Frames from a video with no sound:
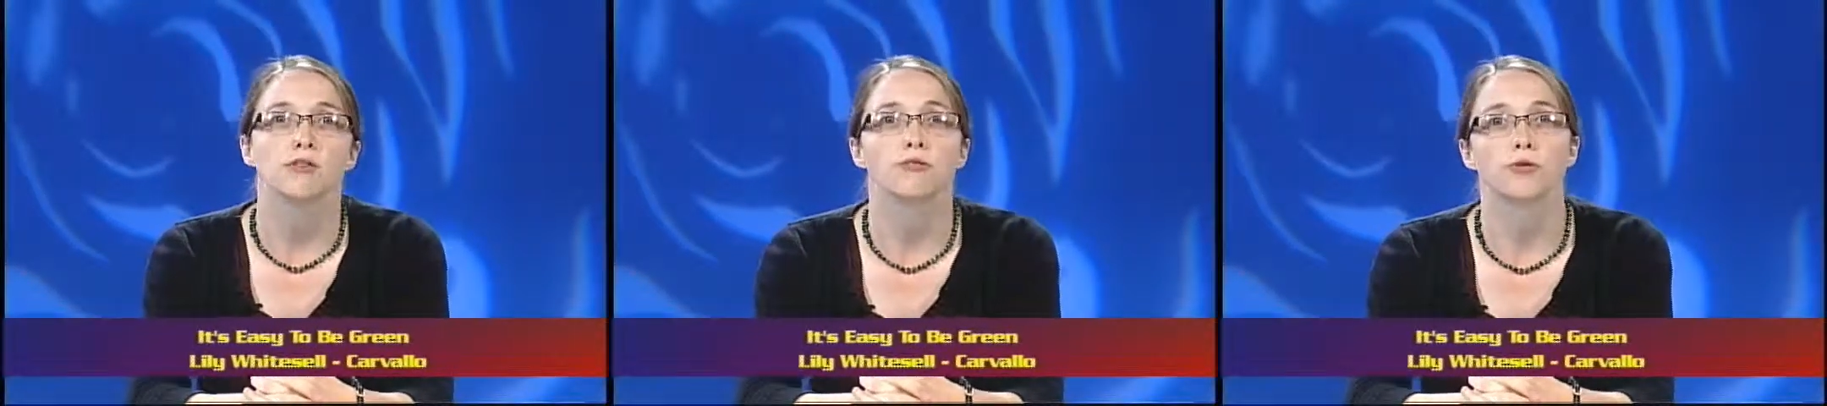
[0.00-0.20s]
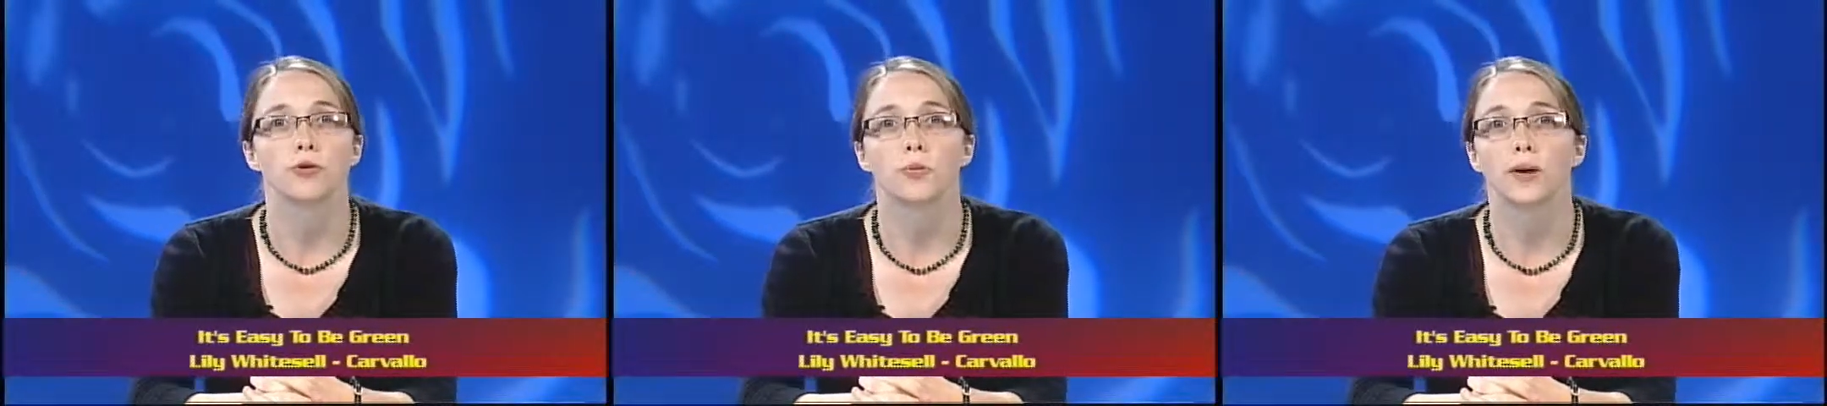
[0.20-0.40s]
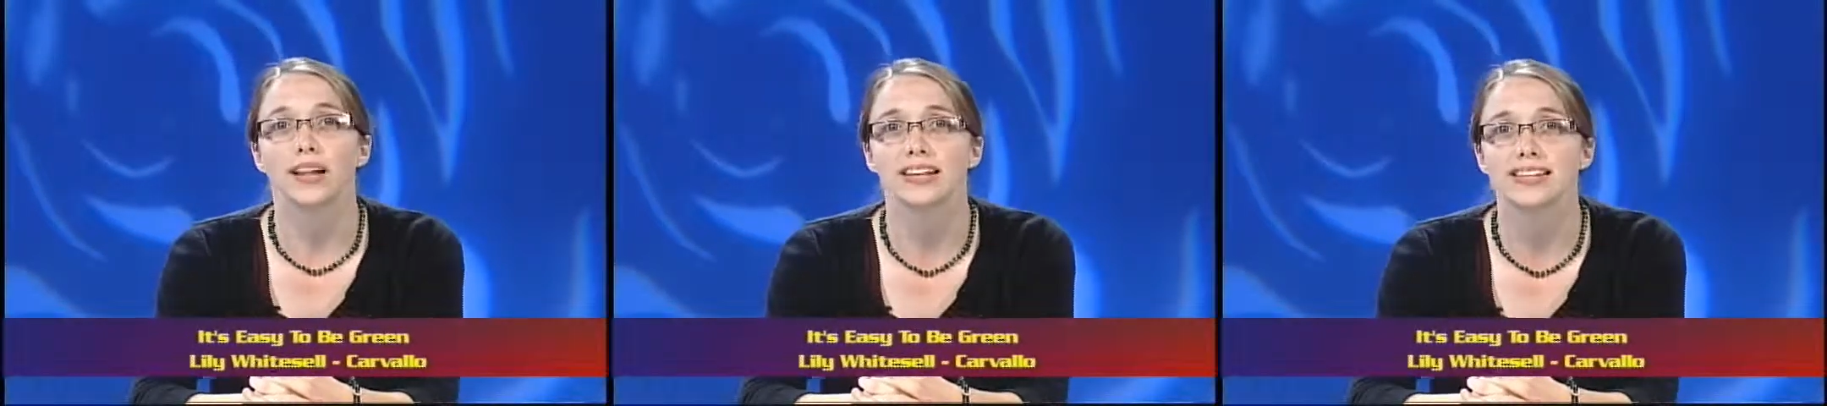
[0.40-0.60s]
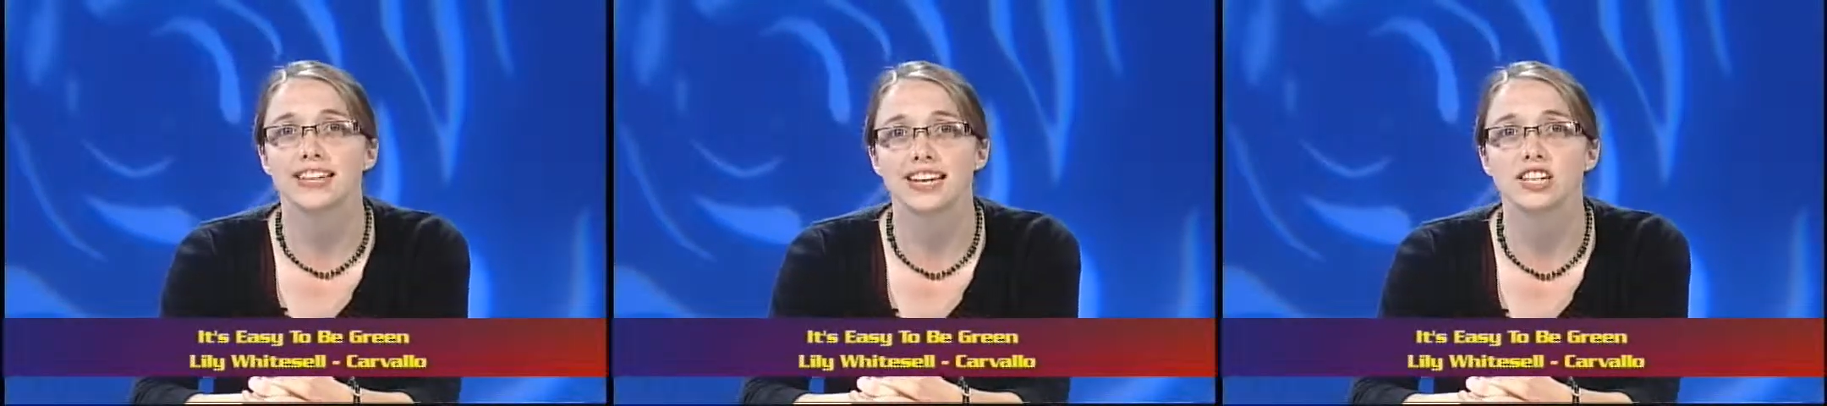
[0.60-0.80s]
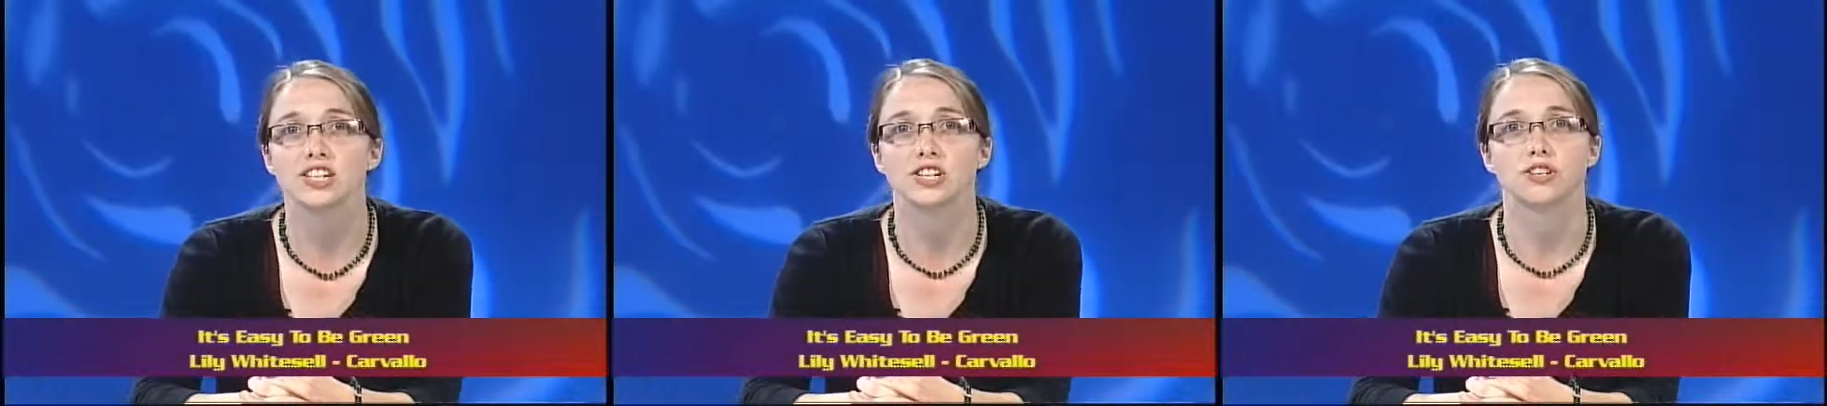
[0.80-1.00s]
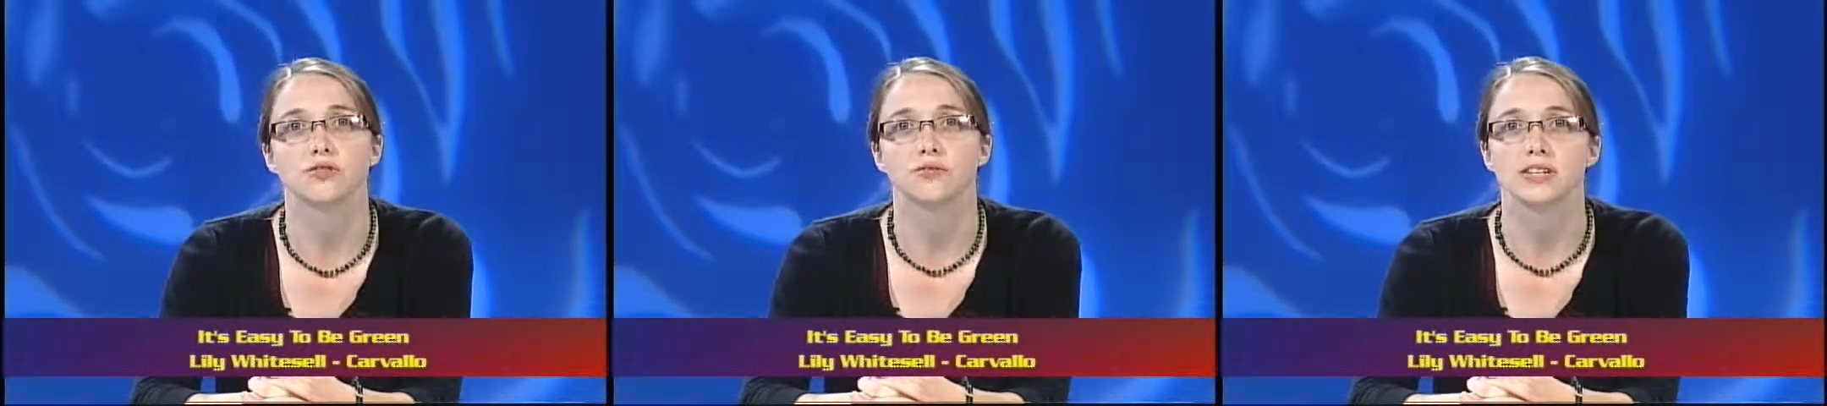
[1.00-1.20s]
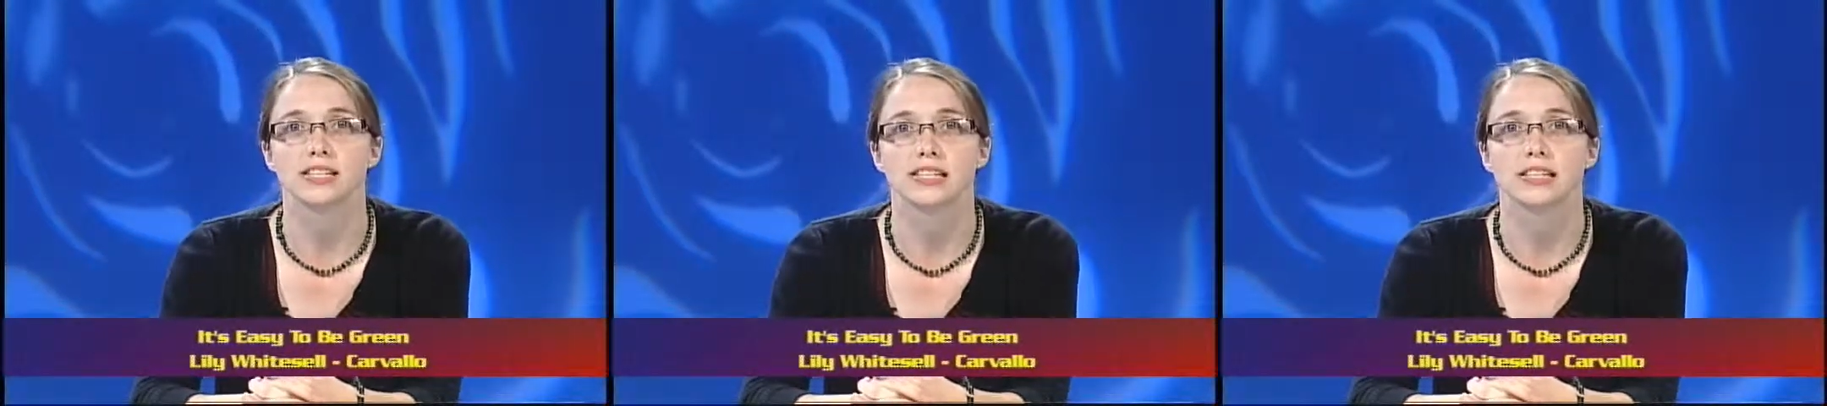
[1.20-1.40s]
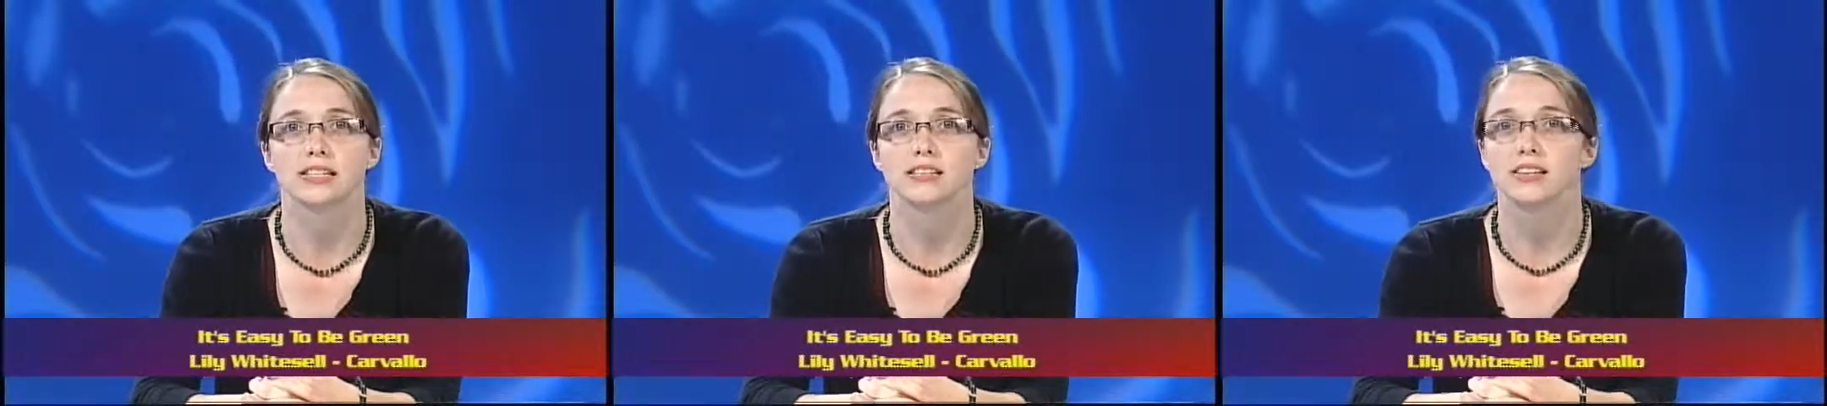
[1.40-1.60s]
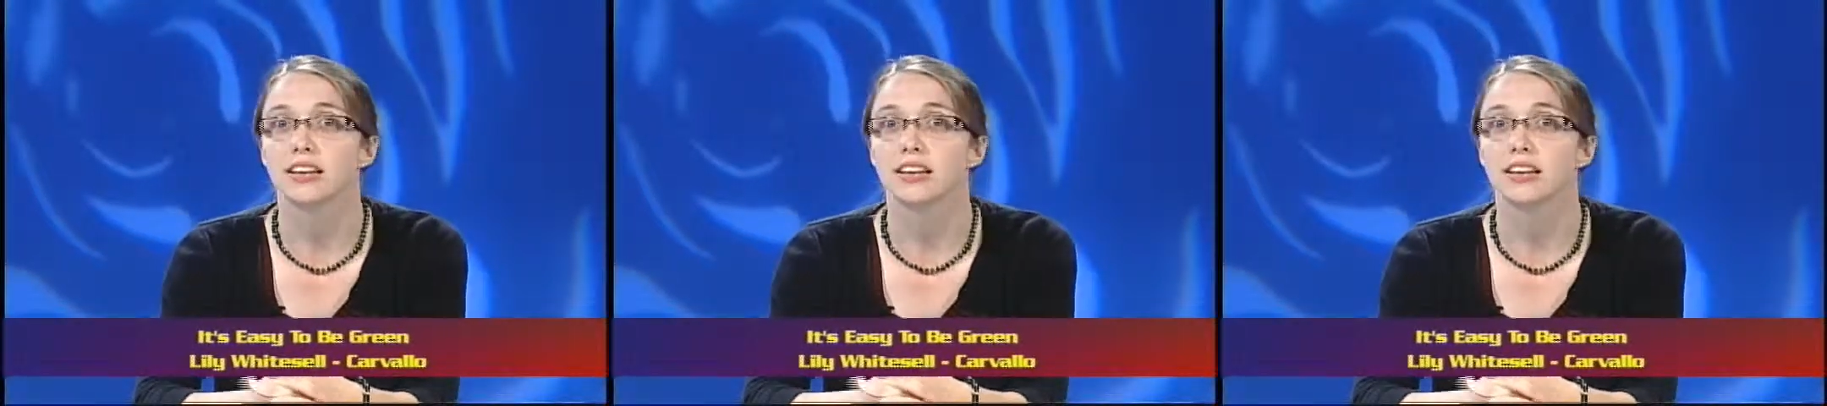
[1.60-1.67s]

for well-intentioned reasons.